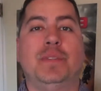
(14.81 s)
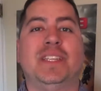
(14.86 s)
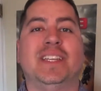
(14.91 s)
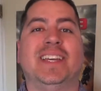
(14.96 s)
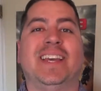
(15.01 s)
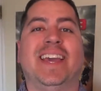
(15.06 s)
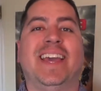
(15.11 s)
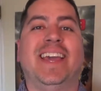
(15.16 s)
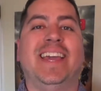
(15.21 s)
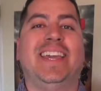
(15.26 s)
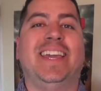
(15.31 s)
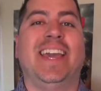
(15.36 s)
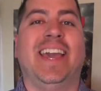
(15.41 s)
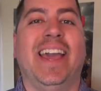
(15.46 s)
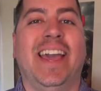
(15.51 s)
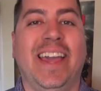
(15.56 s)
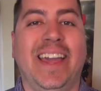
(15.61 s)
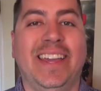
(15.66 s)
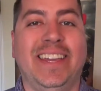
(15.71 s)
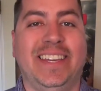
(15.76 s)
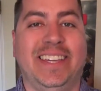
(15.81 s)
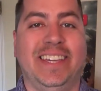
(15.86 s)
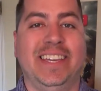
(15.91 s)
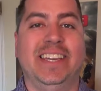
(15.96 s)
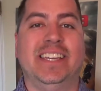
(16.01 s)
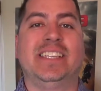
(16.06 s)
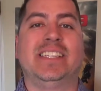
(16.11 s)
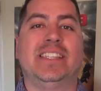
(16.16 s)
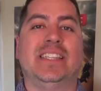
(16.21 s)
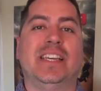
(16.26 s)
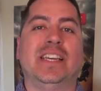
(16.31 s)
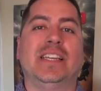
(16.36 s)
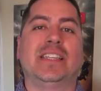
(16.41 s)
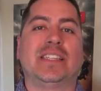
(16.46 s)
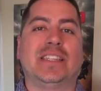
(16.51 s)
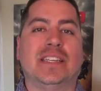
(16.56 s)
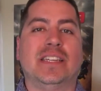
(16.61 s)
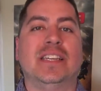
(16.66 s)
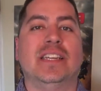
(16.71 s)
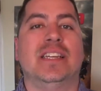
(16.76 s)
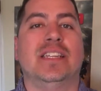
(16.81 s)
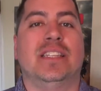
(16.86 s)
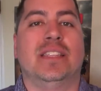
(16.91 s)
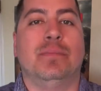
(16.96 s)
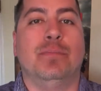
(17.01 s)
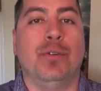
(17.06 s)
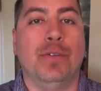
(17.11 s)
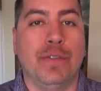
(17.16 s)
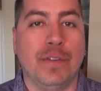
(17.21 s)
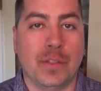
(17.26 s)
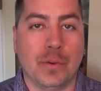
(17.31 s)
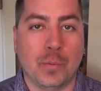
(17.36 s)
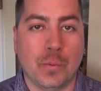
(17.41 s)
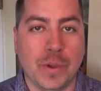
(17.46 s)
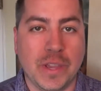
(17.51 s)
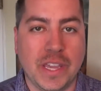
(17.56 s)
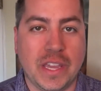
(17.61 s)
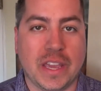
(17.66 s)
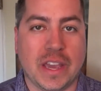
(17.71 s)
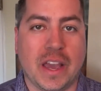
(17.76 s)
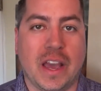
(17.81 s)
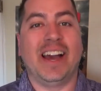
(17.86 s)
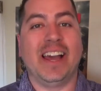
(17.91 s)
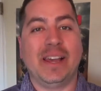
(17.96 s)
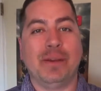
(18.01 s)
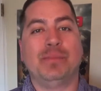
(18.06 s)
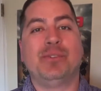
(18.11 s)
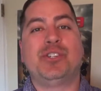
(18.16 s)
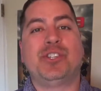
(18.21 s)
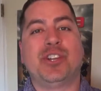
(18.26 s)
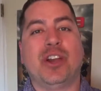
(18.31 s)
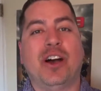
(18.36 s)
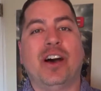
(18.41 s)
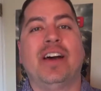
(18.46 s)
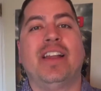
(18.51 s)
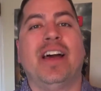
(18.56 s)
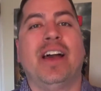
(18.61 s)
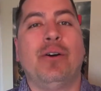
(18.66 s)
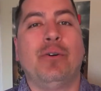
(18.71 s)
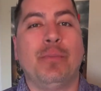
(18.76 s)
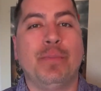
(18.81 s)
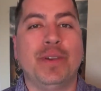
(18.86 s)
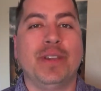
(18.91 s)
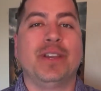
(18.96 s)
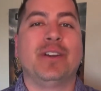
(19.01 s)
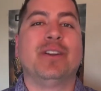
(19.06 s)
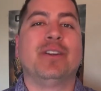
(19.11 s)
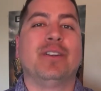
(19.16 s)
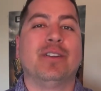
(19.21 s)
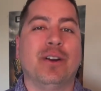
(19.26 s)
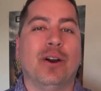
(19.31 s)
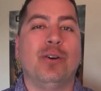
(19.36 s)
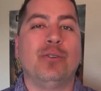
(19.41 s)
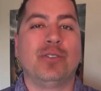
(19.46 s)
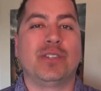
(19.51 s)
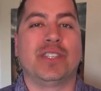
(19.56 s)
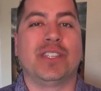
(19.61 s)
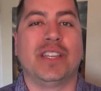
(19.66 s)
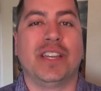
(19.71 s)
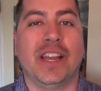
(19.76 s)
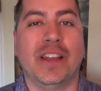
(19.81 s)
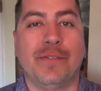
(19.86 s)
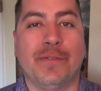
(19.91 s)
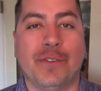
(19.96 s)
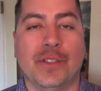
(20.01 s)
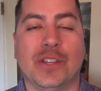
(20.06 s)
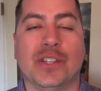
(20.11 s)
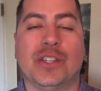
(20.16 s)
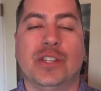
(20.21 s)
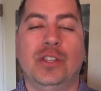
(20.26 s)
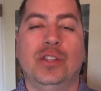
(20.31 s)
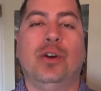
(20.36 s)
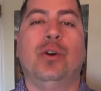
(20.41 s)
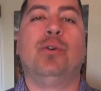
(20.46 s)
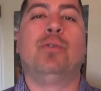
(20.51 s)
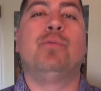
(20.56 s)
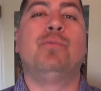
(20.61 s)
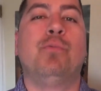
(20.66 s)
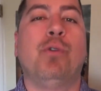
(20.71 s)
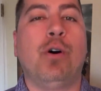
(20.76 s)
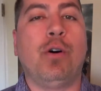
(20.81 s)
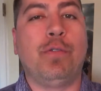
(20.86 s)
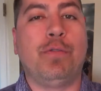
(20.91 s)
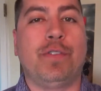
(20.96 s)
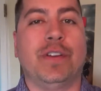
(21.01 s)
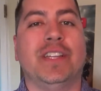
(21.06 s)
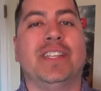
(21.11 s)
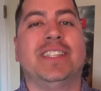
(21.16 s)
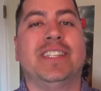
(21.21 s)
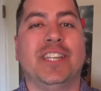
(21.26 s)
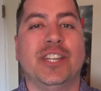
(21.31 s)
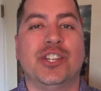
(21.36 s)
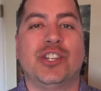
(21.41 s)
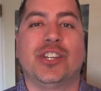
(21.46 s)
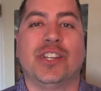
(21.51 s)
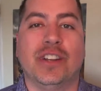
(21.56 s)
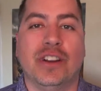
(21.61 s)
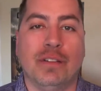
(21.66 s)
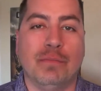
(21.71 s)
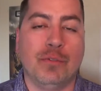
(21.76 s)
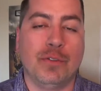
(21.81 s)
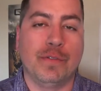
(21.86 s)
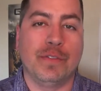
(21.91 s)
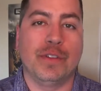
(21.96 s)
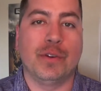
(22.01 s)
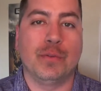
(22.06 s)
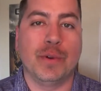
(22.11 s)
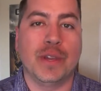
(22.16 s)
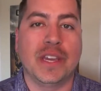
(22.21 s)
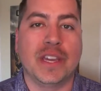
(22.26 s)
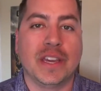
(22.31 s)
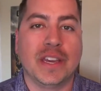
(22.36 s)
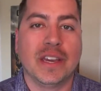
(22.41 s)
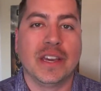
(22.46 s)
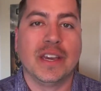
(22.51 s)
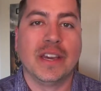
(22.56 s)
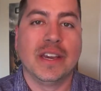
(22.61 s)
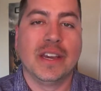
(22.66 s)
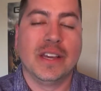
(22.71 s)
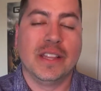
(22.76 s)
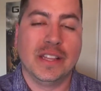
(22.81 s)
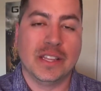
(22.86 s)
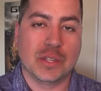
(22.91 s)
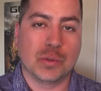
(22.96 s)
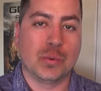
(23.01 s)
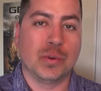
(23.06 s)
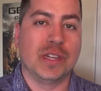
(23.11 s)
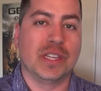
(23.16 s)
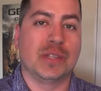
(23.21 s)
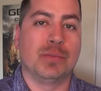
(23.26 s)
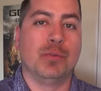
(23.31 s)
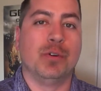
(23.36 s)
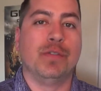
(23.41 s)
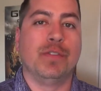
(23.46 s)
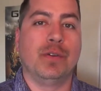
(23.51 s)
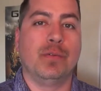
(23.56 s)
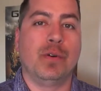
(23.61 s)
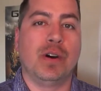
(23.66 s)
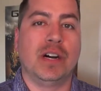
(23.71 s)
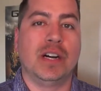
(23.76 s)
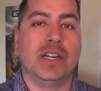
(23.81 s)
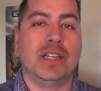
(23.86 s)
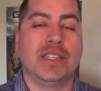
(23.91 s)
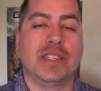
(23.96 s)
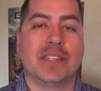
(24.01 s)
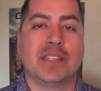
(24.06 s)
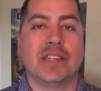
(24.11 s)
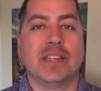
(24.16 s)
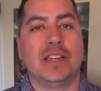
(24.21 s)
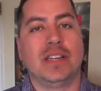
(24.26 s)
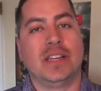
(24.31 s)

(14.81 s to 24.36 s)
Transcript: to AKA Geeks. This is the Movie of the Week. I am Sean. I will be your host today for this Lone Wolf edition of Movie of the Week. This week's movie was